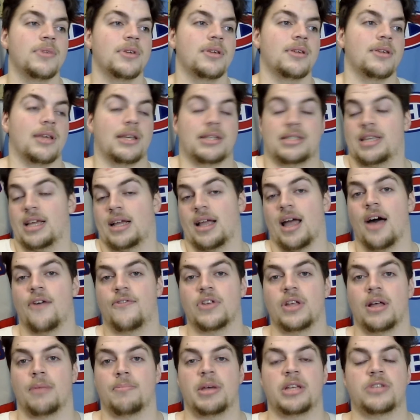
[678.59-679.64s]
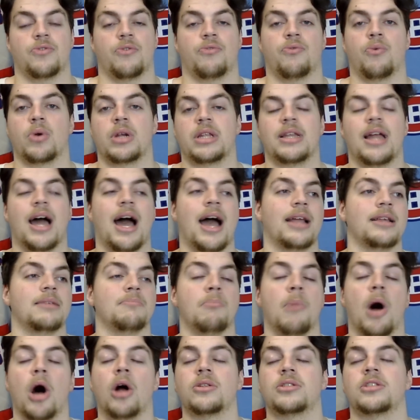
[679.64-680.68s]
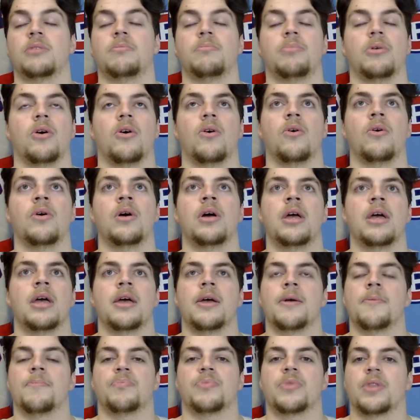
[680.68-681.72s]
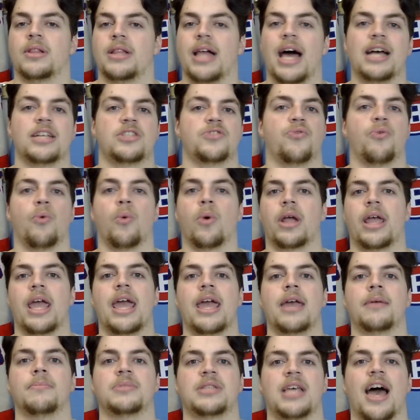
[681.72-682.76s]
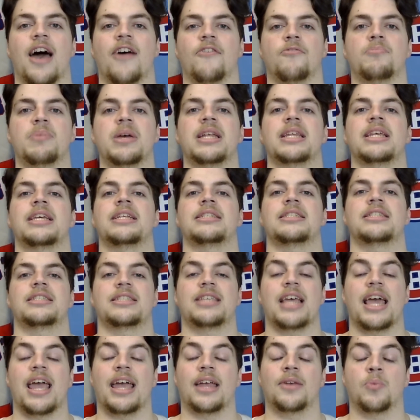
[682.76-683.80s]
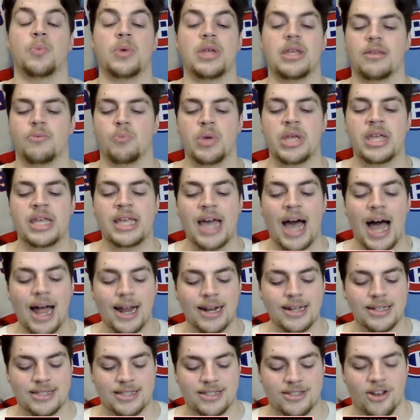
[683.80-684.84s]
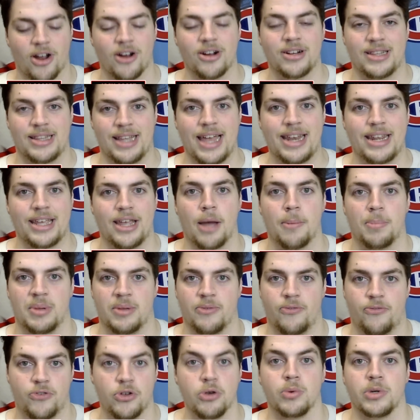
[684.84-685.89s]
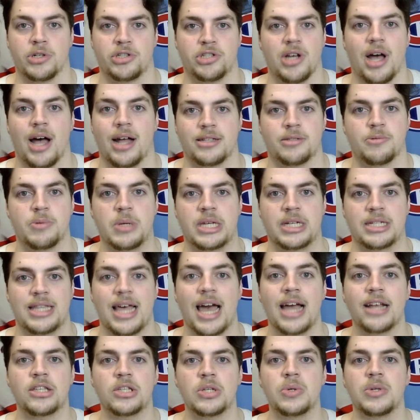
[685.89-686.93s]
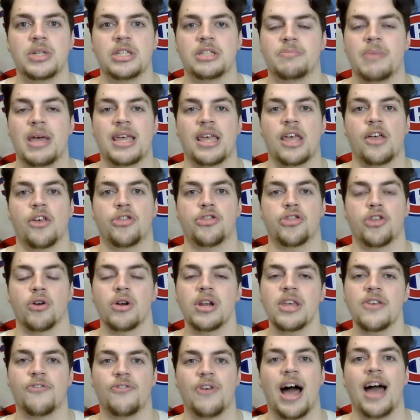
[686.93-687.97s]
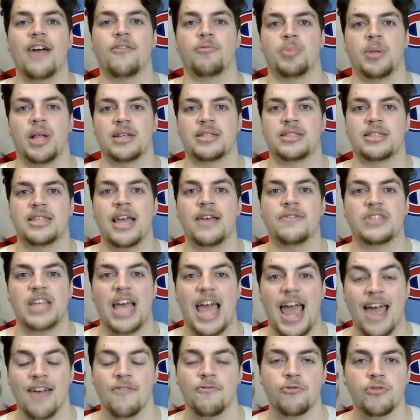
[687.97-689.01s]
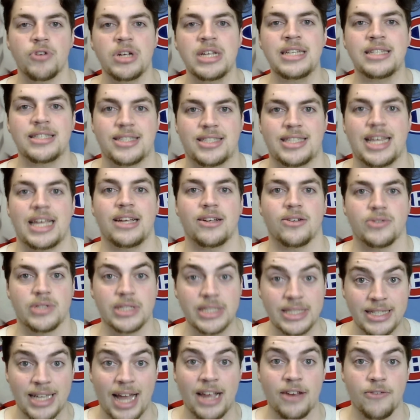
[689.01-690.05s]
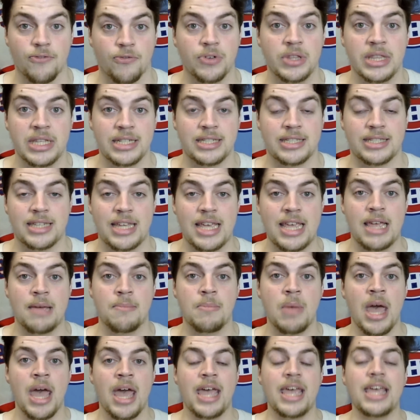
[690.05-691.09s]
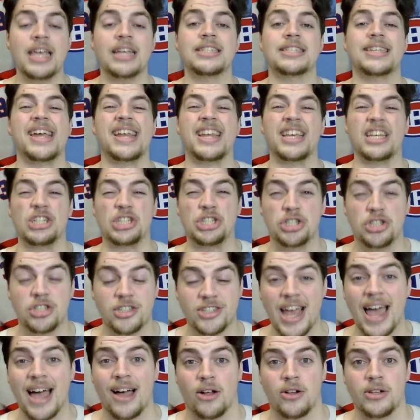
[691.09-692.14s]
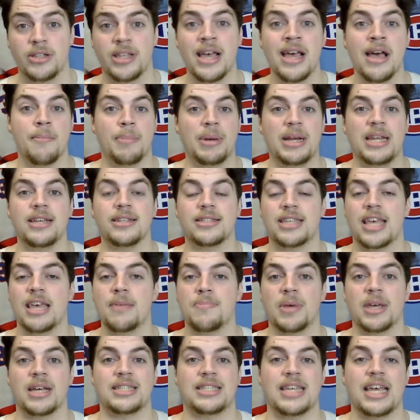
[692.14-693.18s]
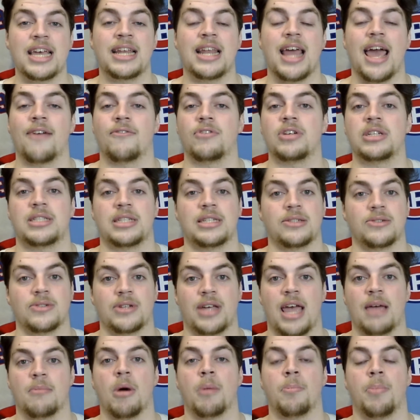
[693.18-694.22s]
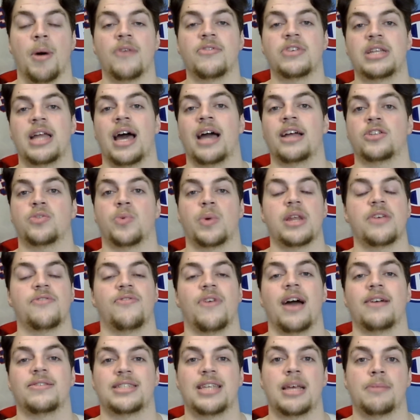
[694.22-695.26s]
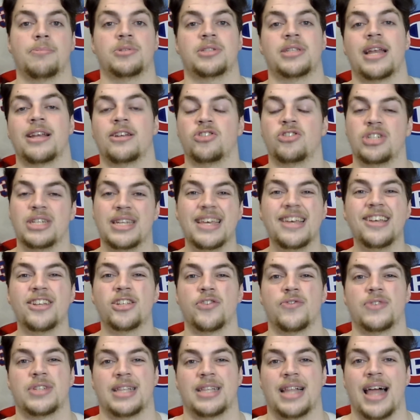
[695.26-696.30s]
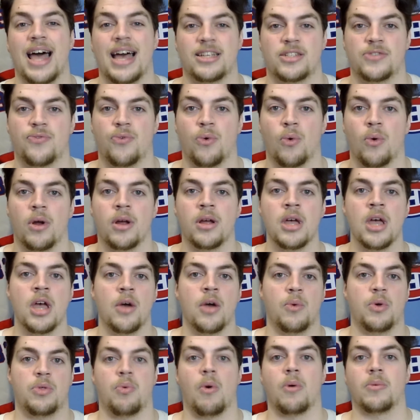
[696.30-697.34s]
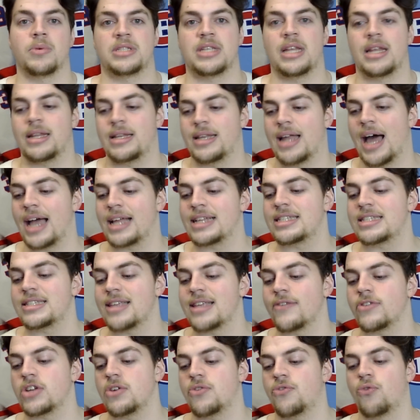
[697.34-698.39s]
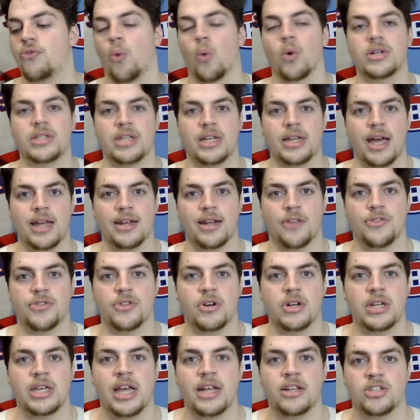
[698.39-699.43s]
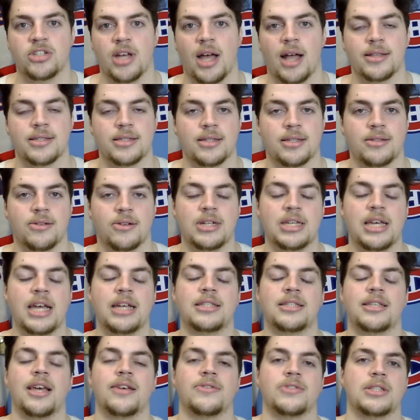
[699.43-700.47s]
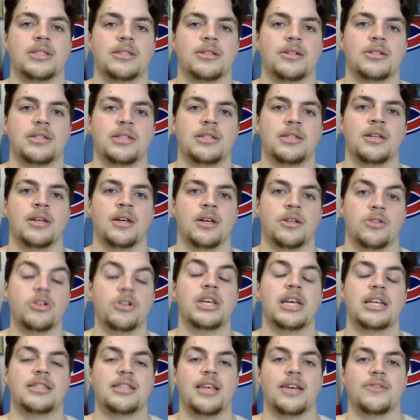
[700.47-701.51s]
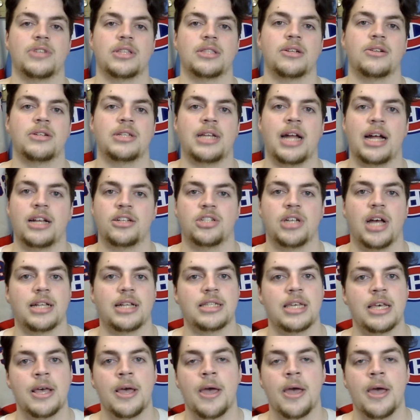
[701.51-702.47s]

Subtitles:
Yes, Caufield on pace for 49. Montembeault, last 4 games have been insane. We gotta start letting up fewer shots because that dude is making 35 plus saves every single night for this team. He is getting shelled, but he is keeping us in every single game. Above a 925 save percentage in each of his last 4 with, what was it, a 974 tonight on 38 shots? 38 saves on 39 shots.